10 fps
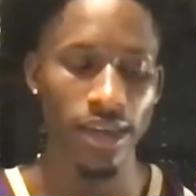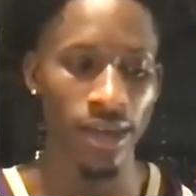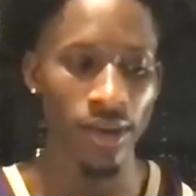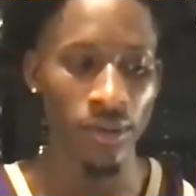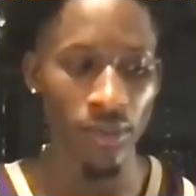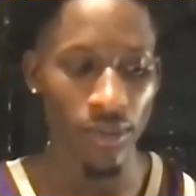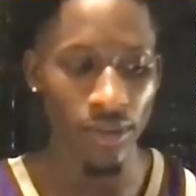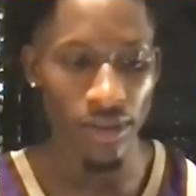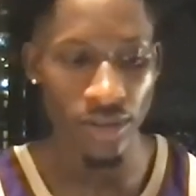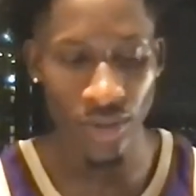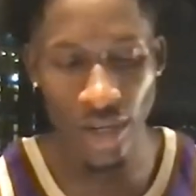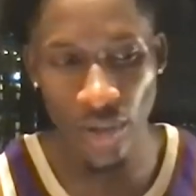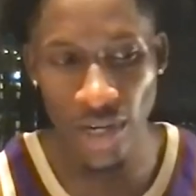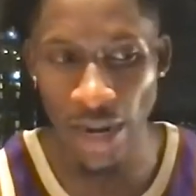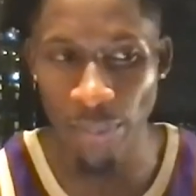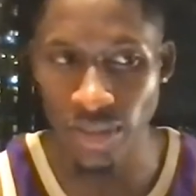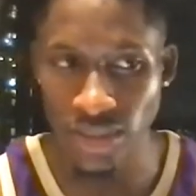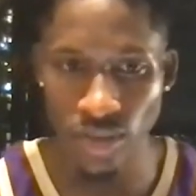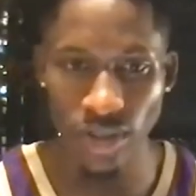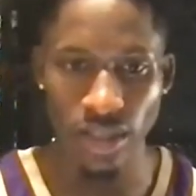And you hit a word
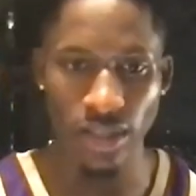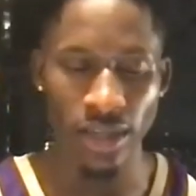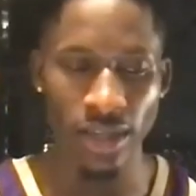opportunity,